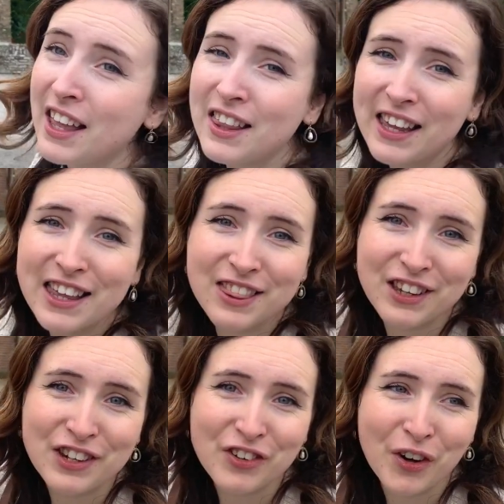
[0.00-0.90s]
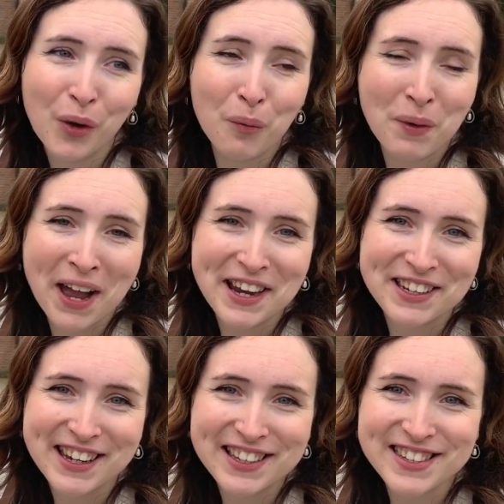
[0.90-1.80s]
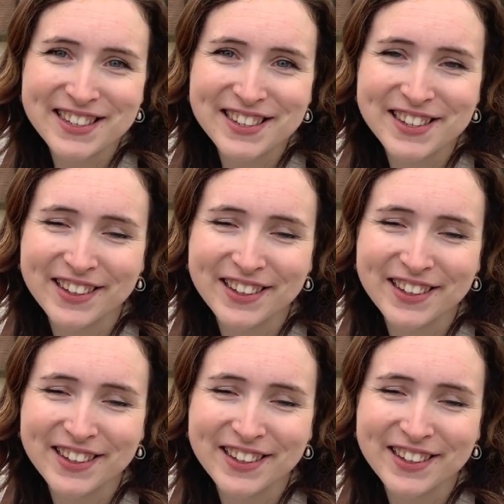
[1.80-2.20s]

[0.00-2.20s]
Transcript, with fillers: the cathedral behind us.